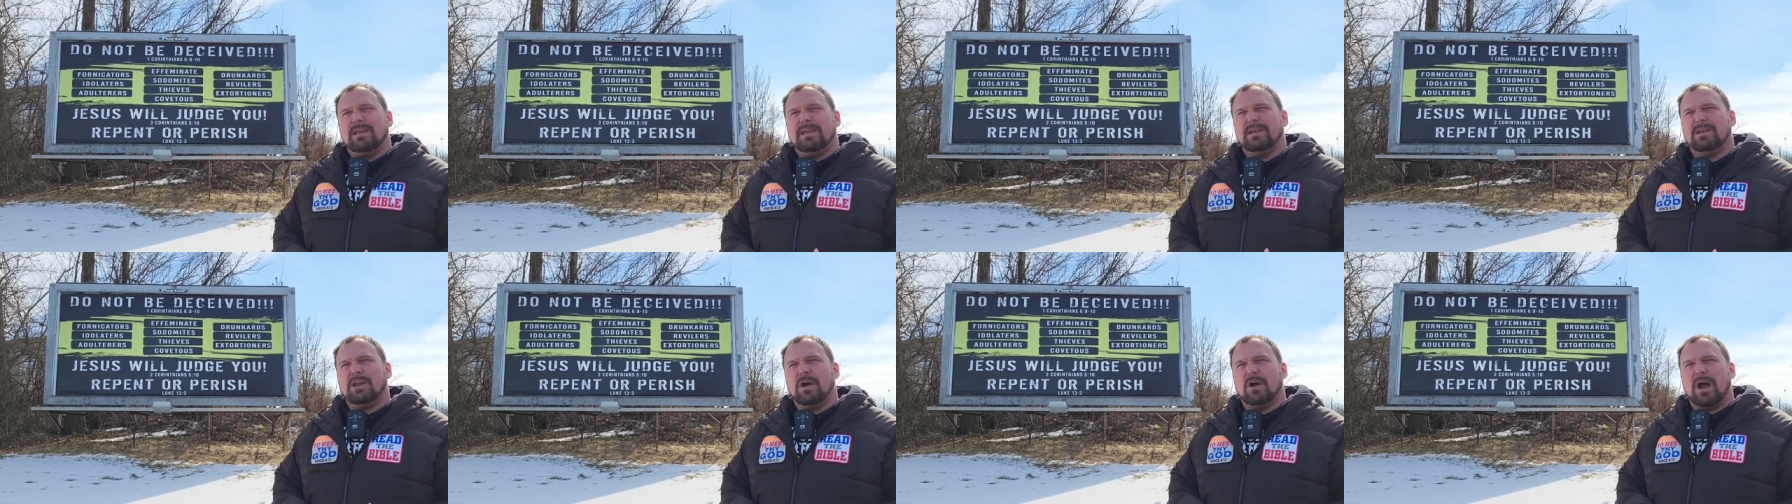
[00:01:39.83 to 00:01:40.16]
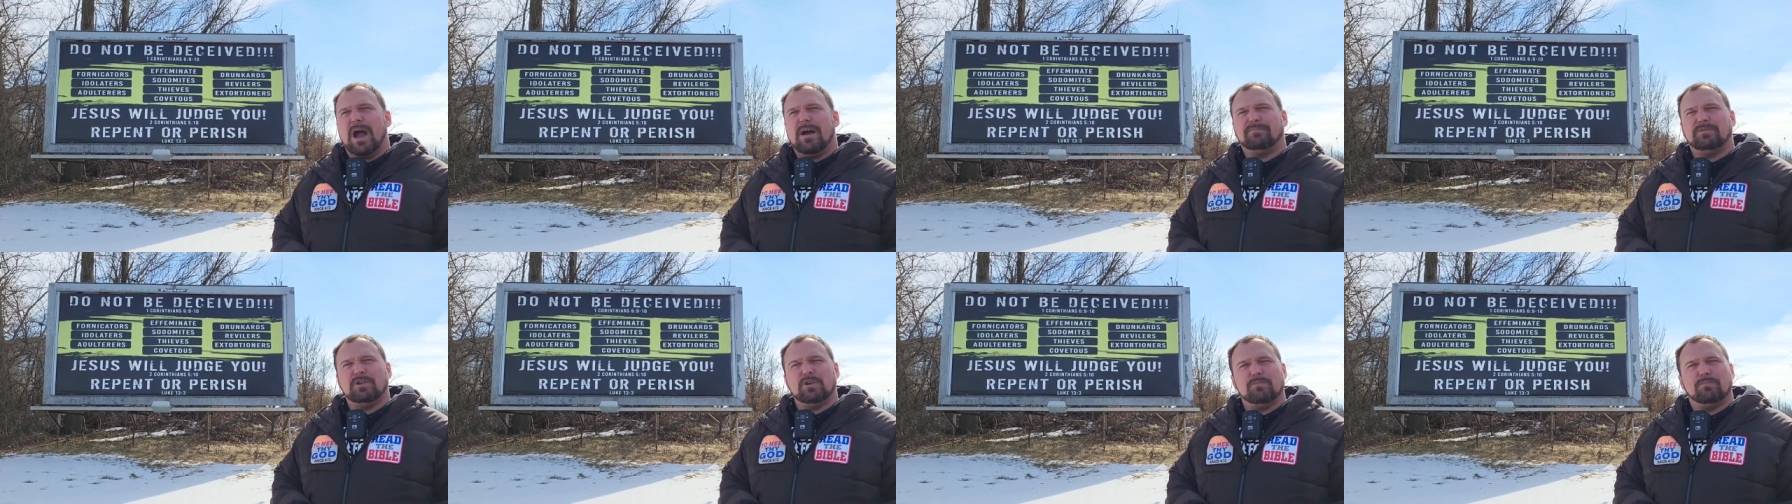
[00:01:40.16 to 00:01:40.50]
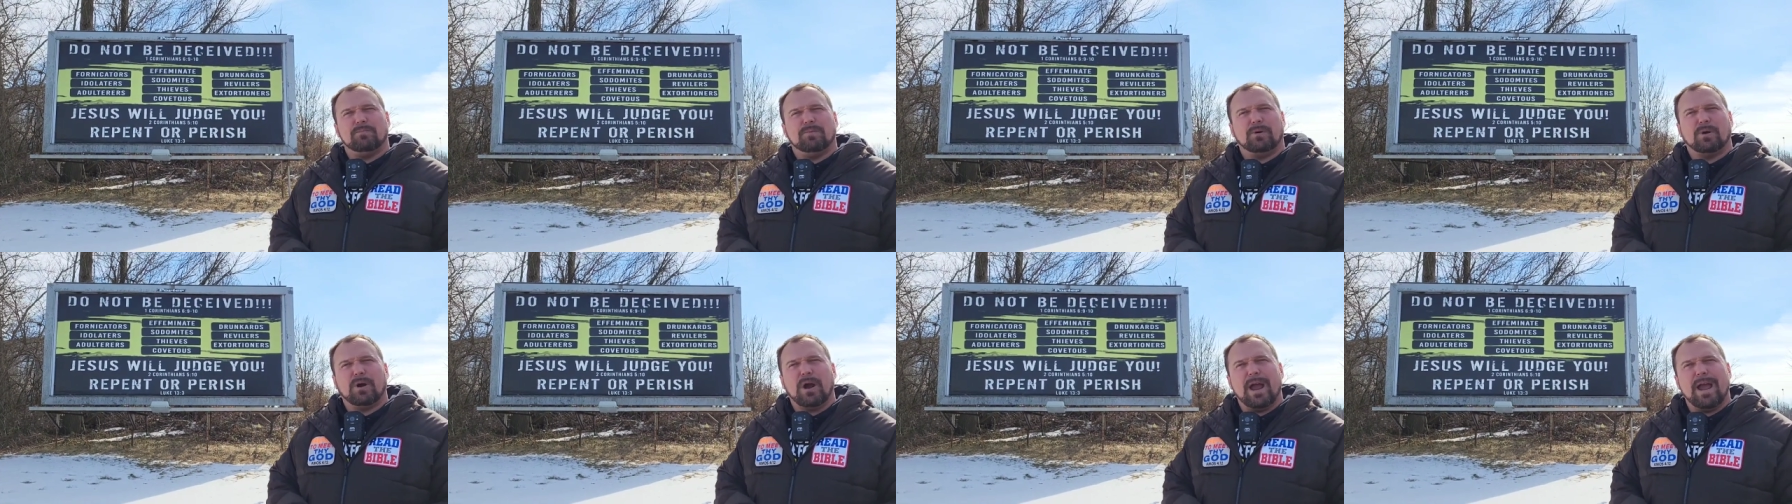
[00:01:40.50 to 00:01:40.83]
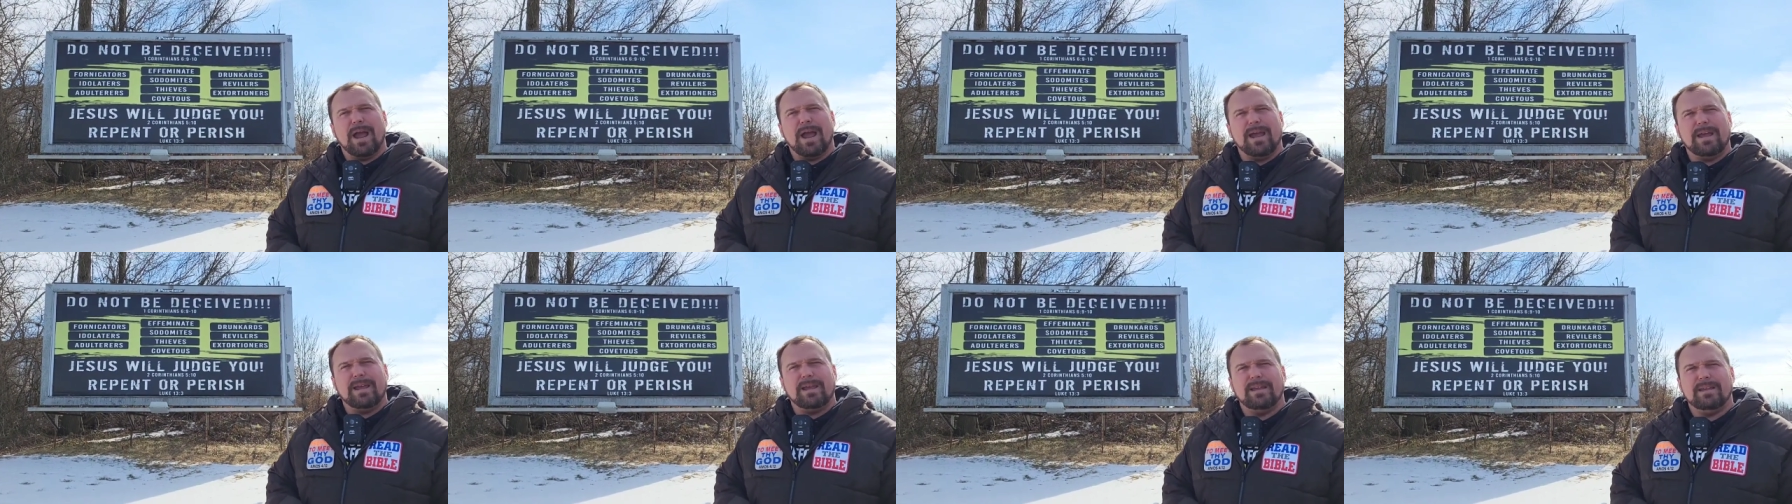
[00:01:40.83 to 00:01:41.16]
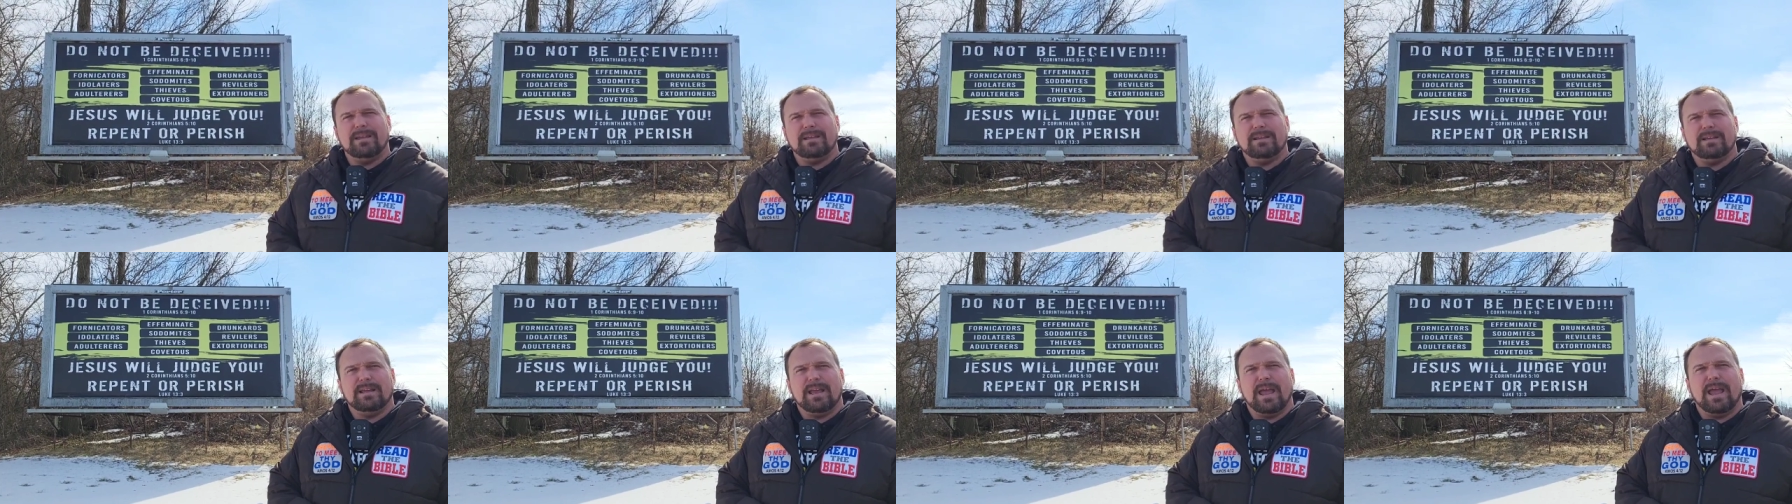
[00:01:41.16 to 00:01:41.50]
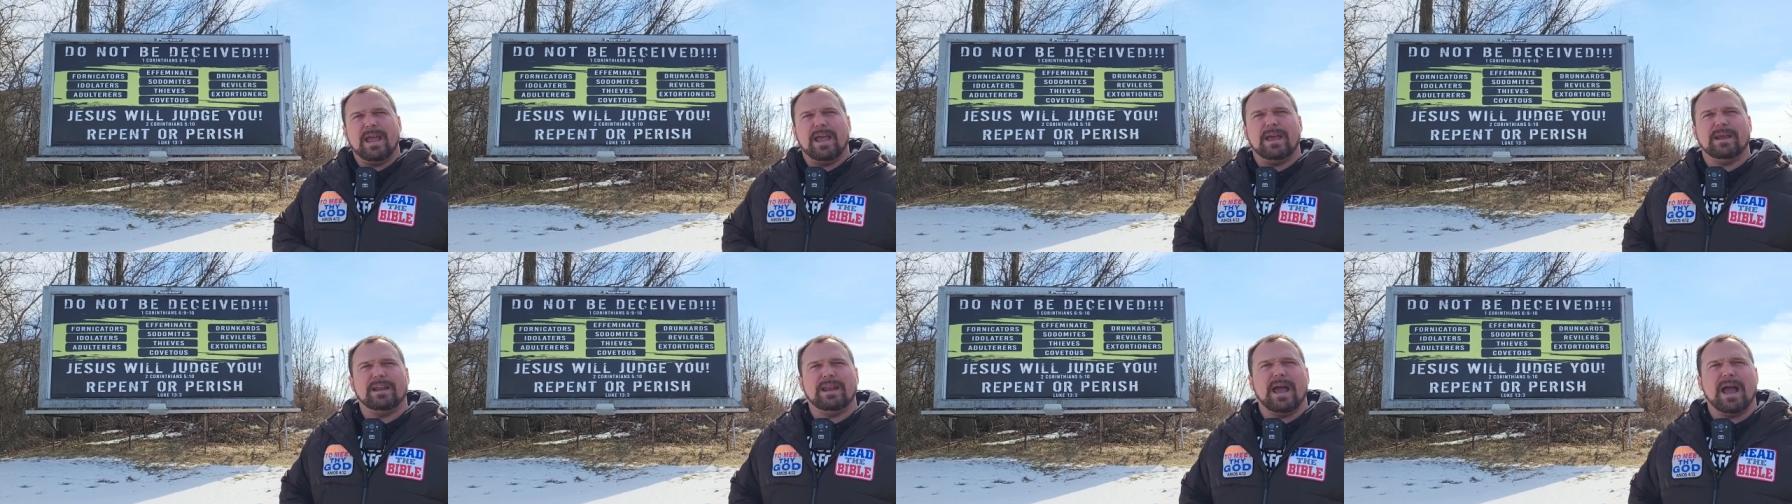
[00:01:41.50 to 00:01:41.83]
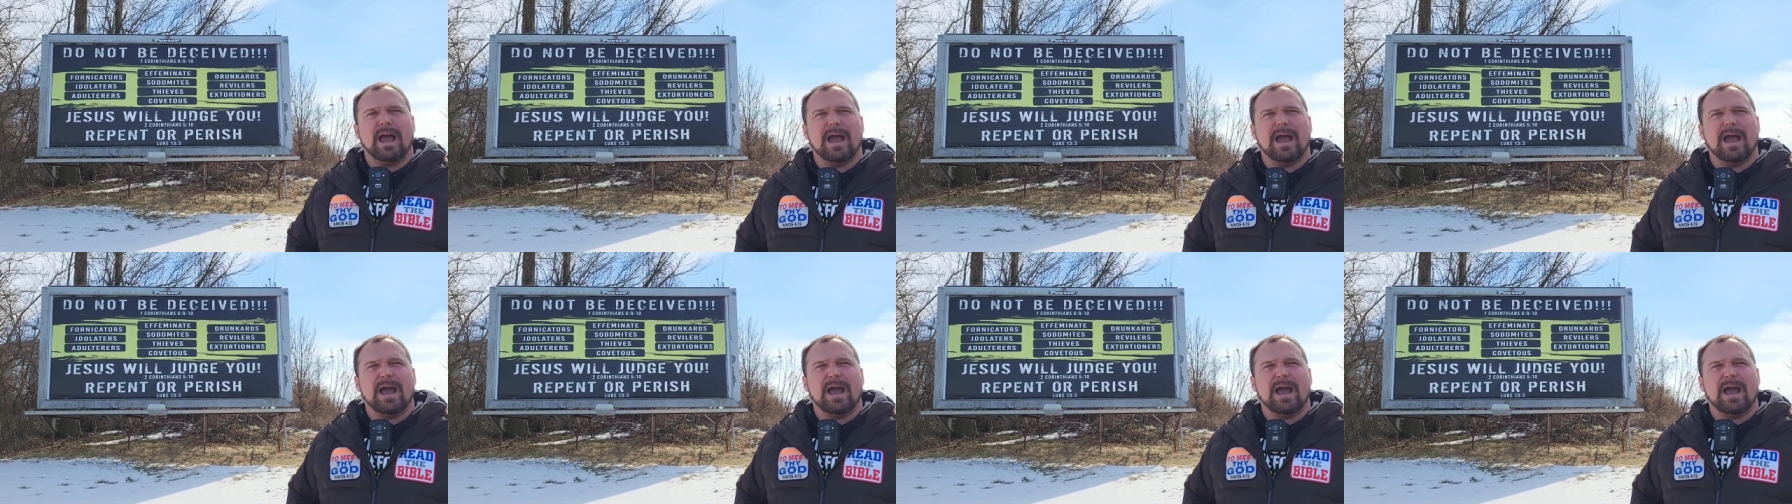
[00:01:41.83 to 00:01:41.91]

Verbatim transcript: you know, after you pray and